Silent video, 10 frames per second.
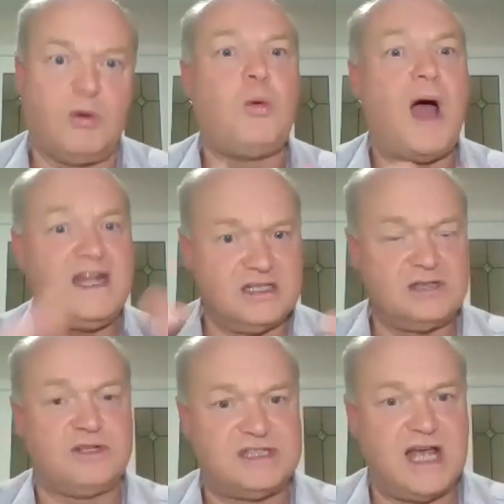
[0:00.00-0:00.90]
We wait
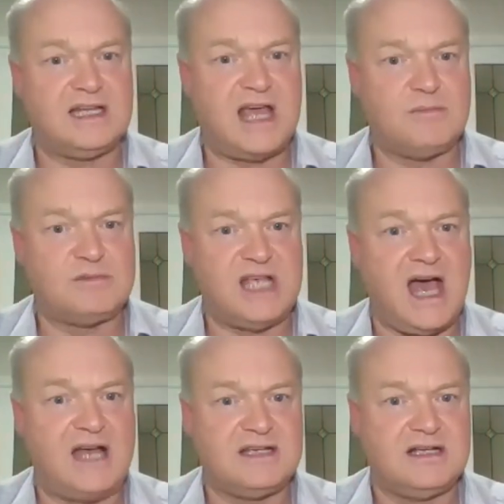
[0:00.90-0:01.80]
until the sun comes
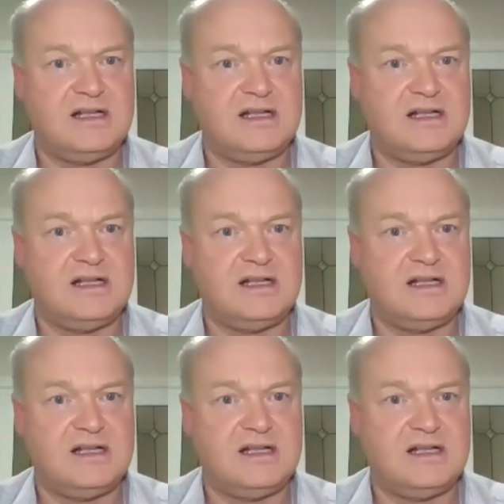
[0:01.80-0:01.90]
out